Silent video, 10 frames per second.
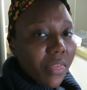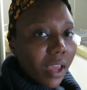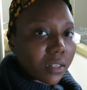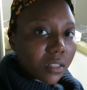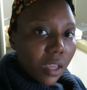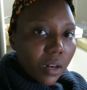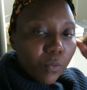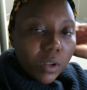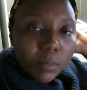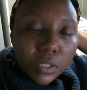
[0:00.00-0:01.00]
that
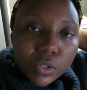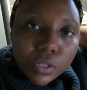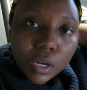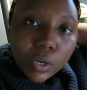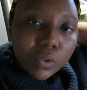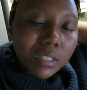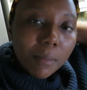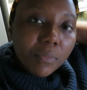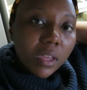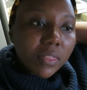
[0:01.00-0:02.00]
they'd want me to include
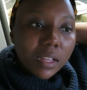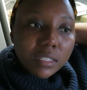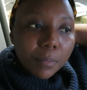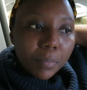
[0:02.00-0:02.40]
something that's